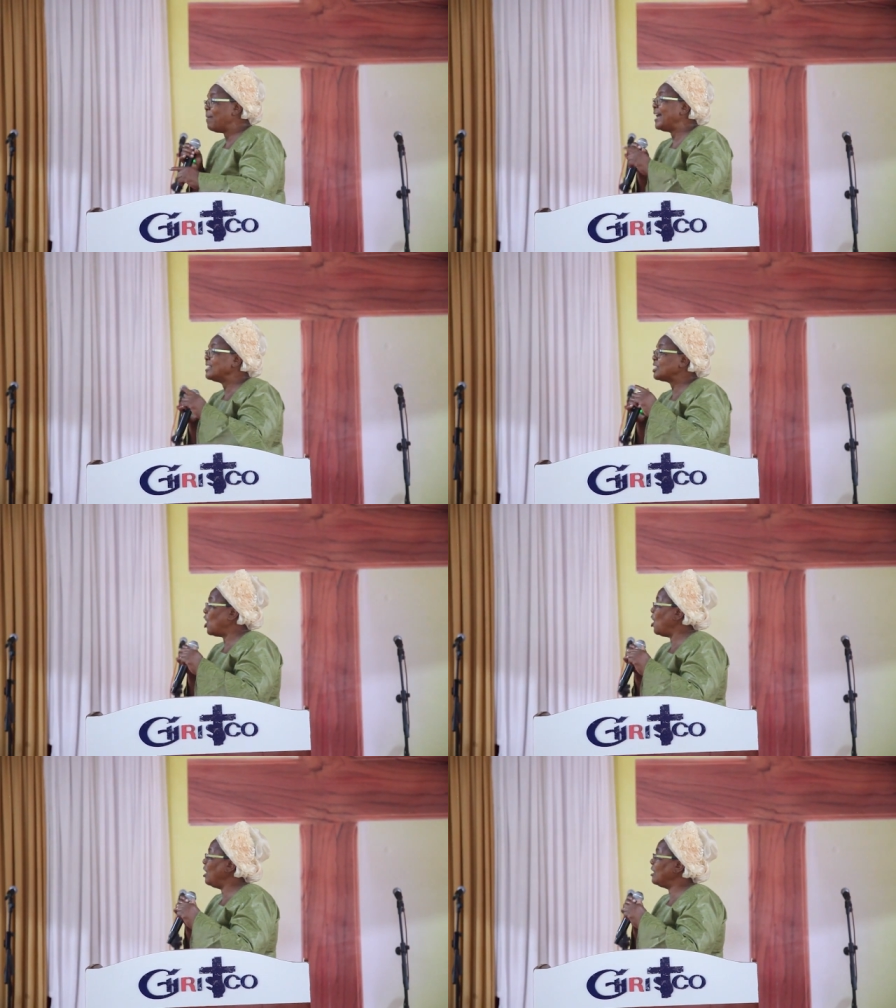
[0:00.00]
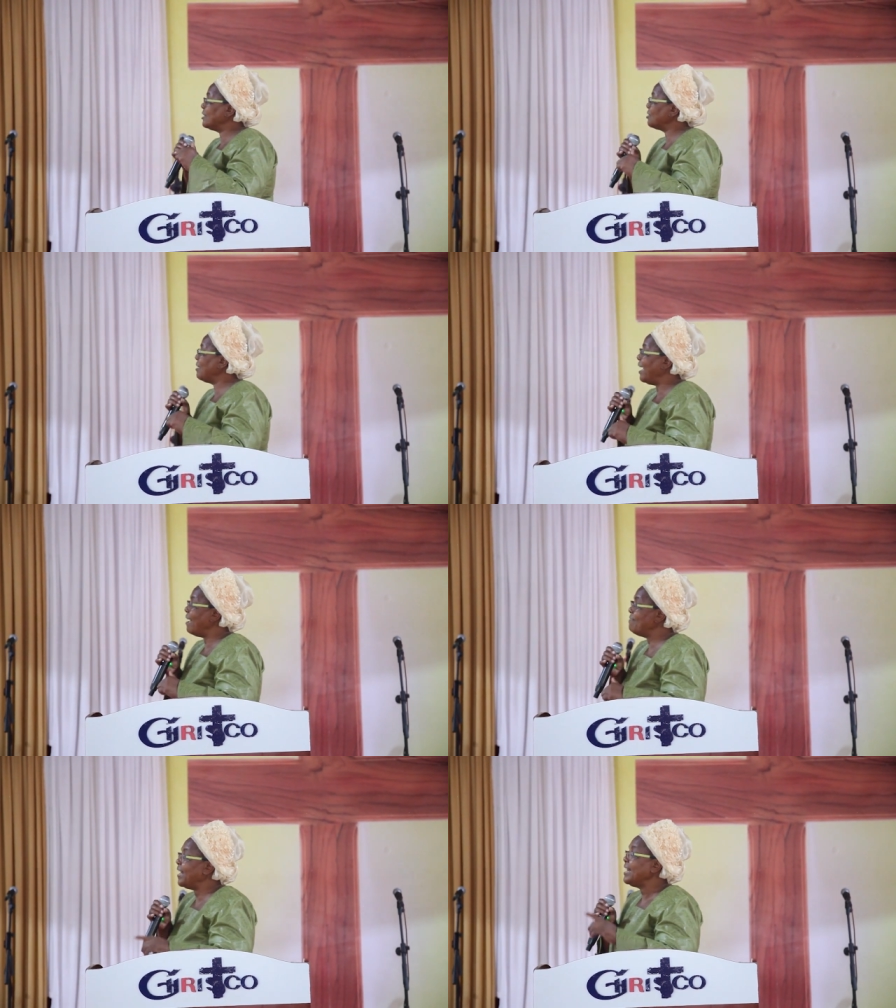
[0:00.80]
my soul to
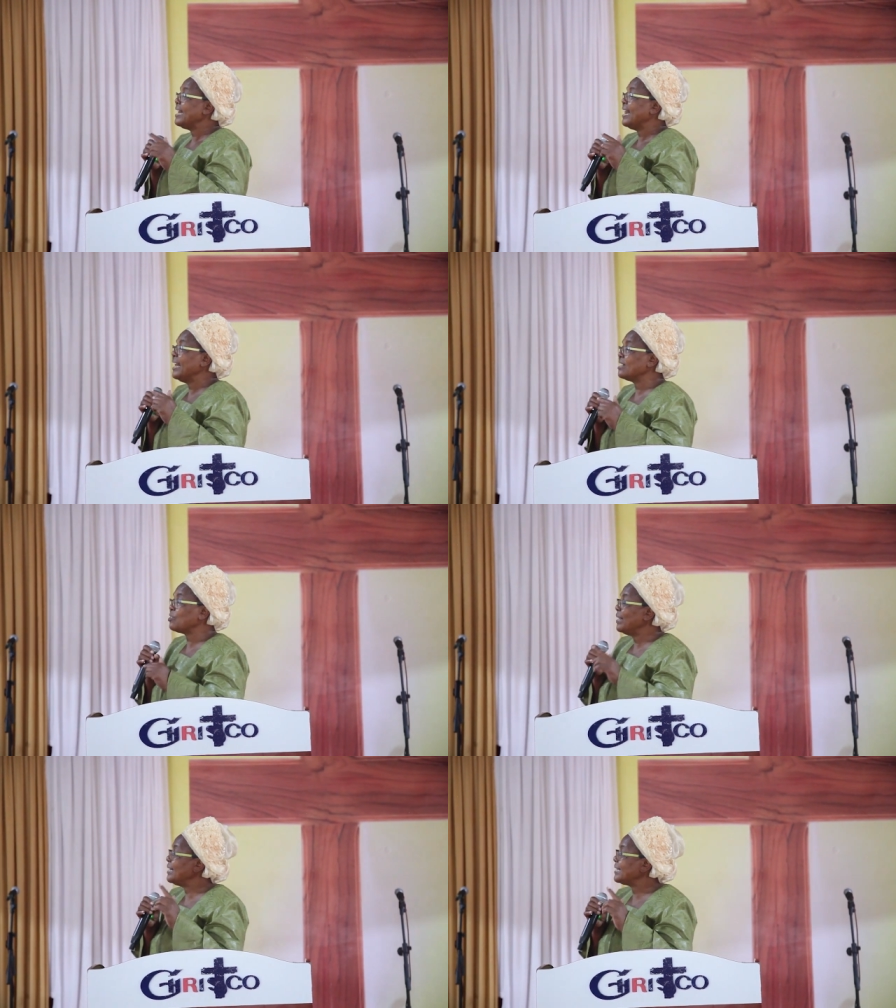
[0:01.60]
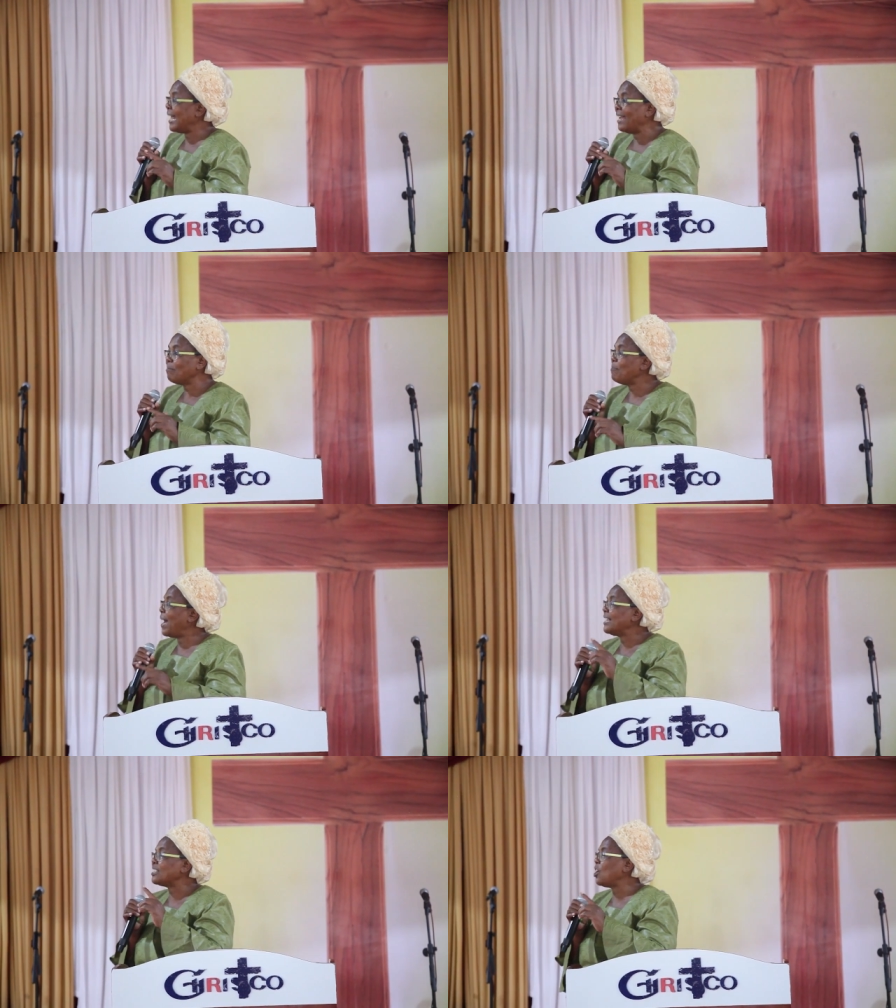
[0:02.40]
heaven. It will take
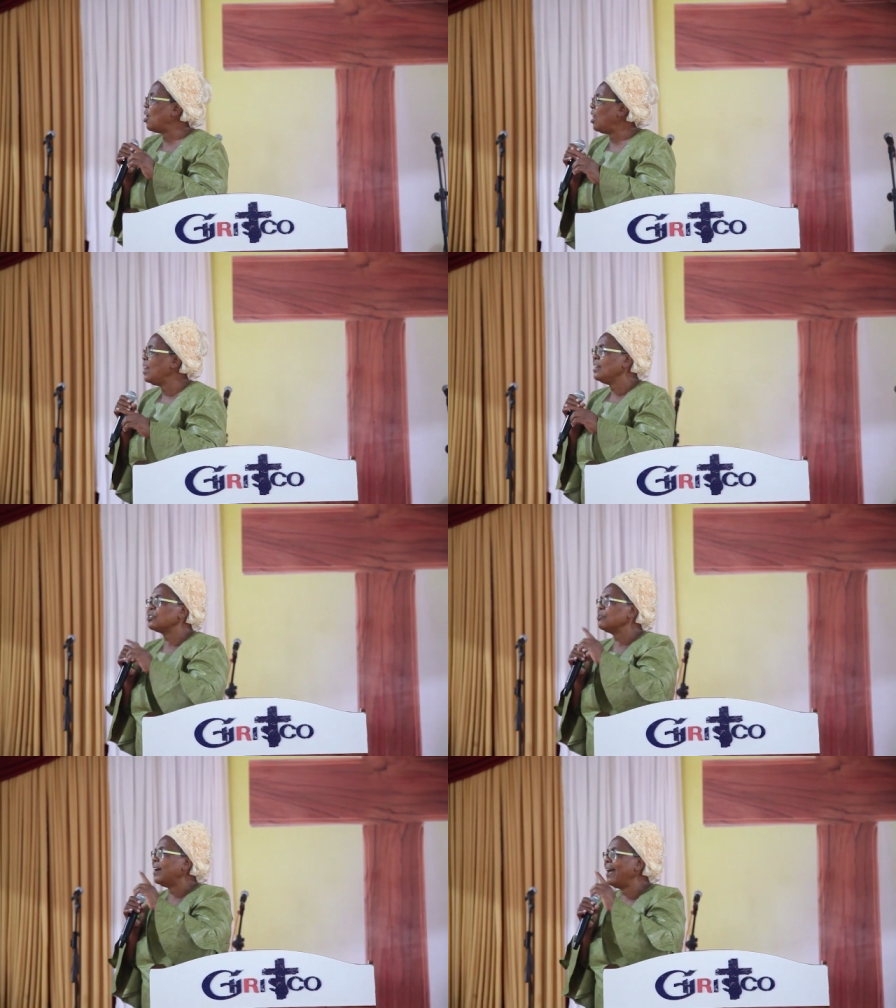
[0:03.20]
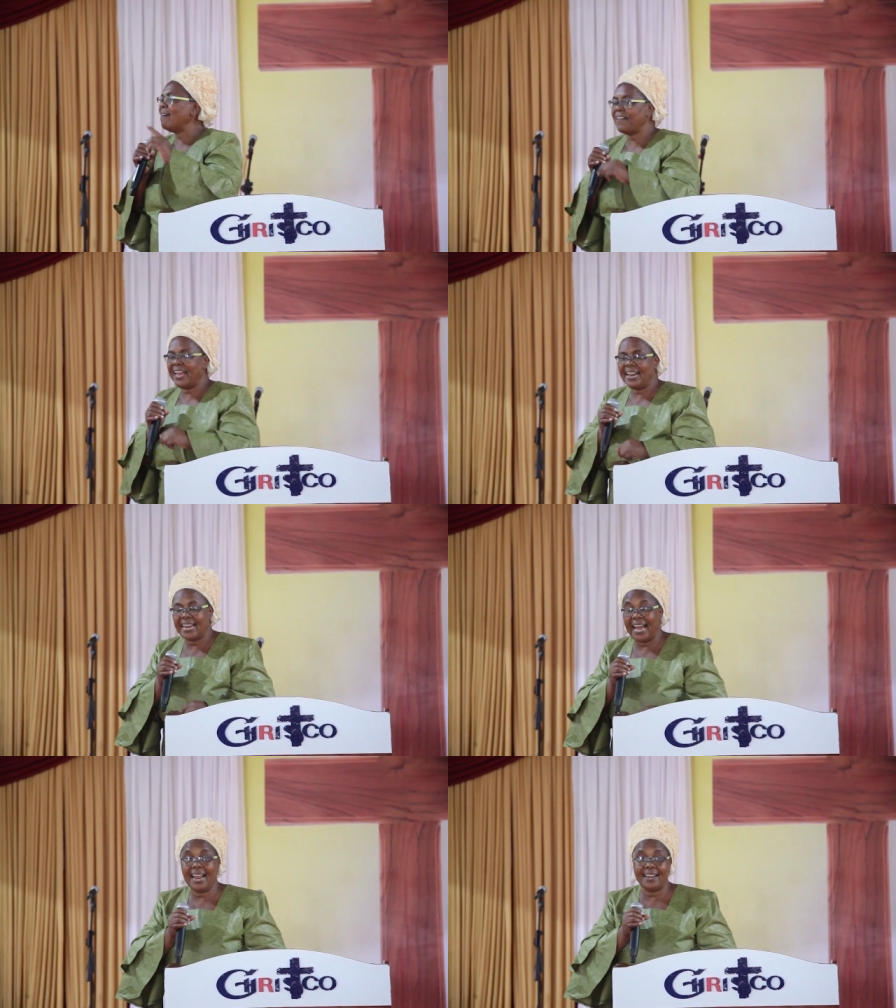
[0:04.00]
my soul to
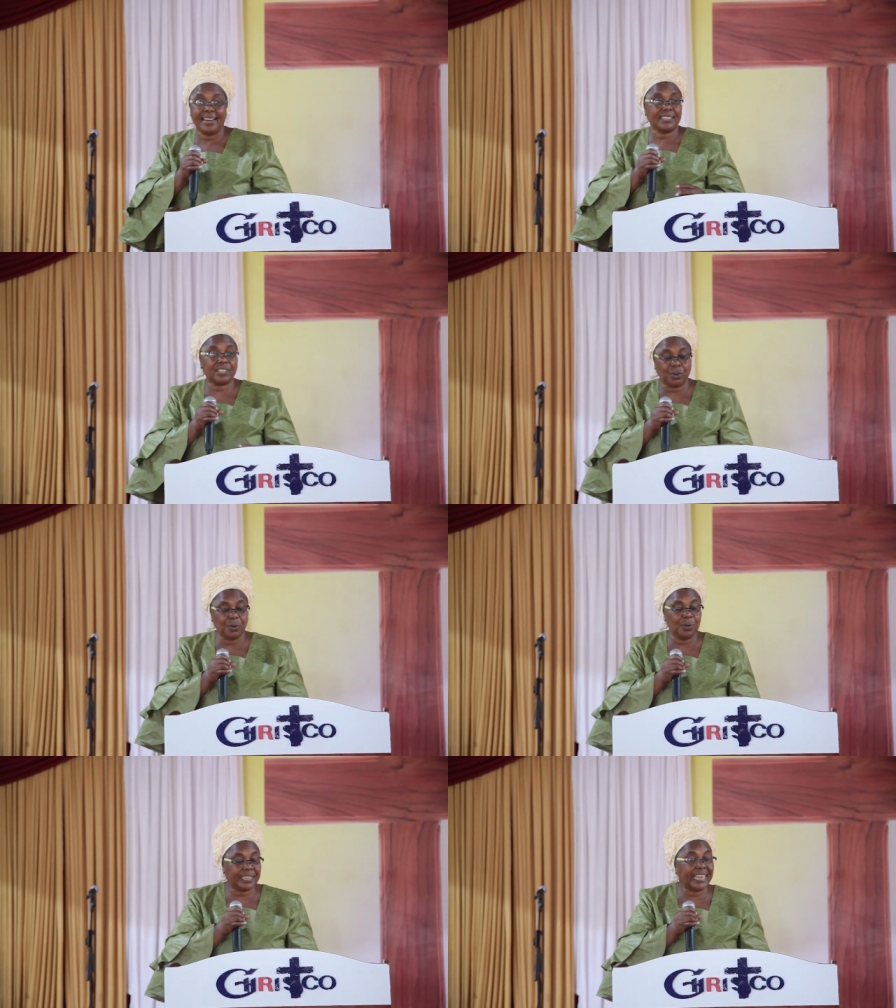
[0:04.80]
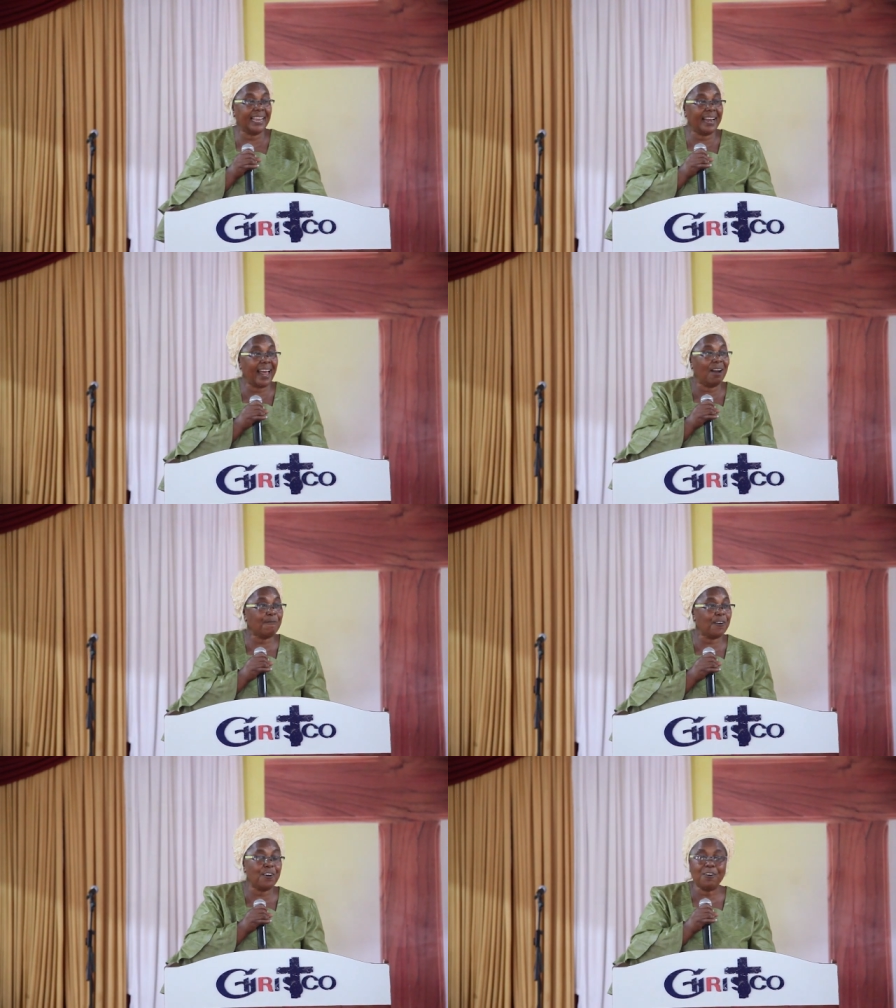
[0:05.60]
heaven, and it's good
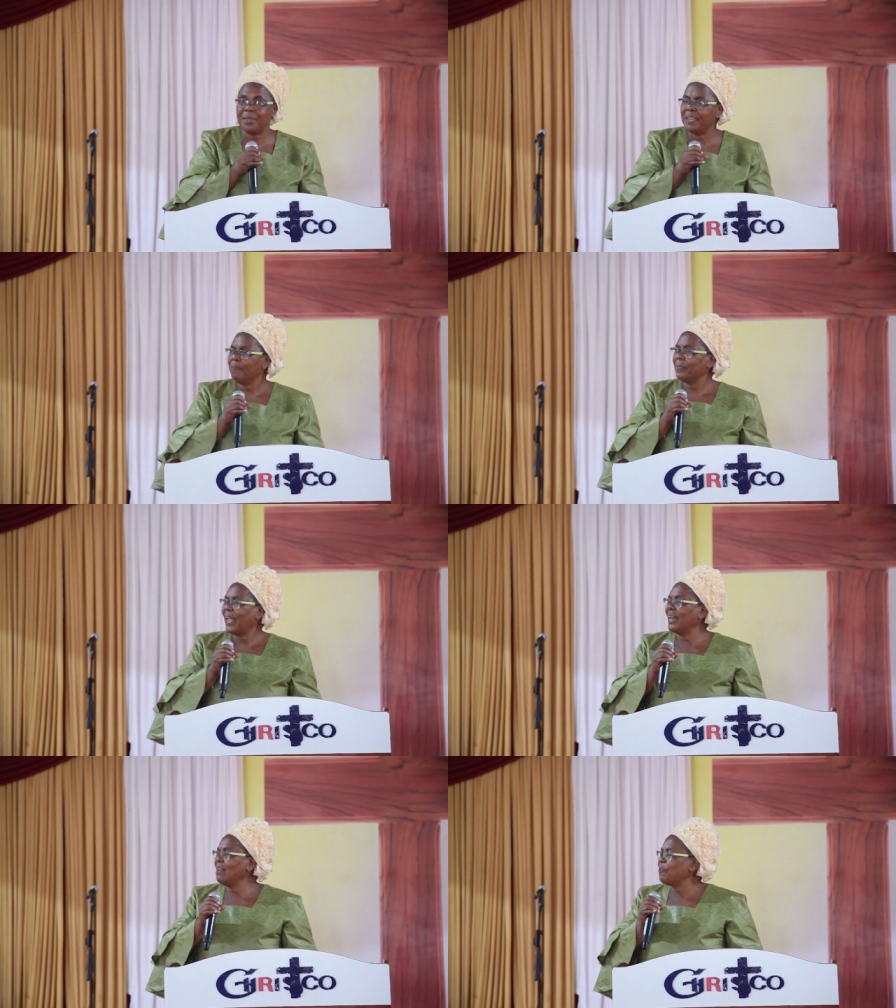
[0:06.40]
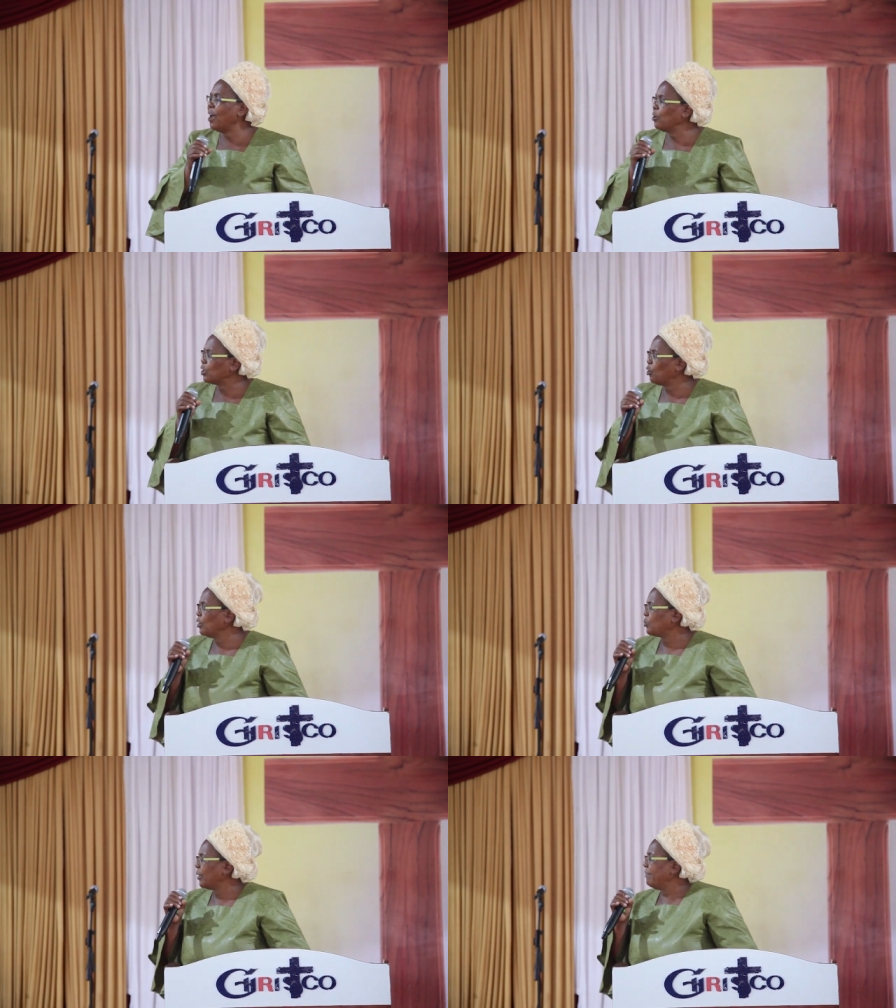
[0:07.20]
enough for me. And if you are not
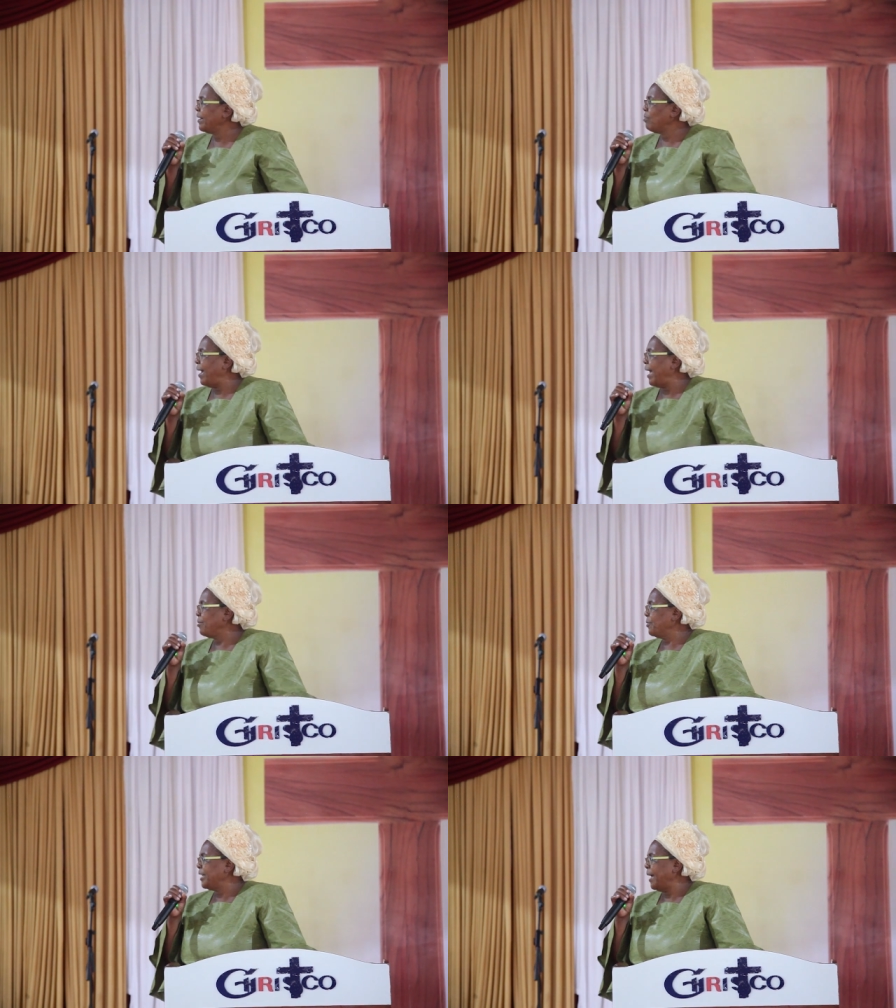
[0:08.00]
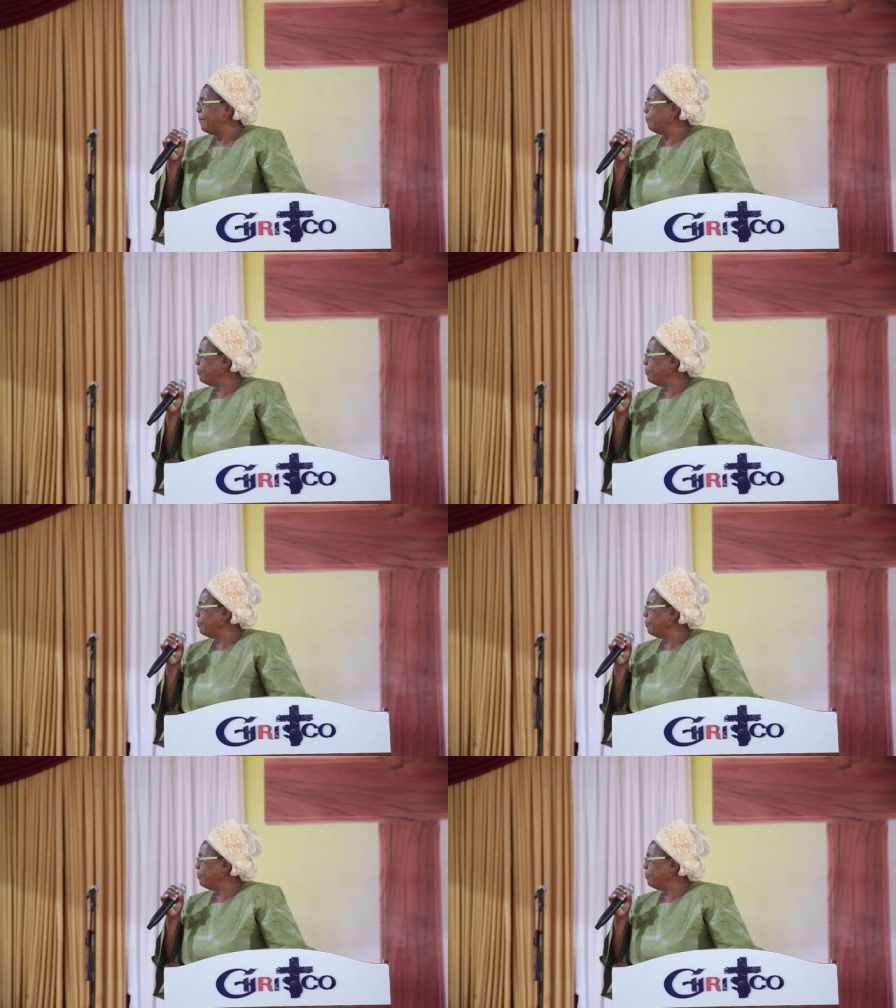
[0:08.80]
going to heaven, why are you here?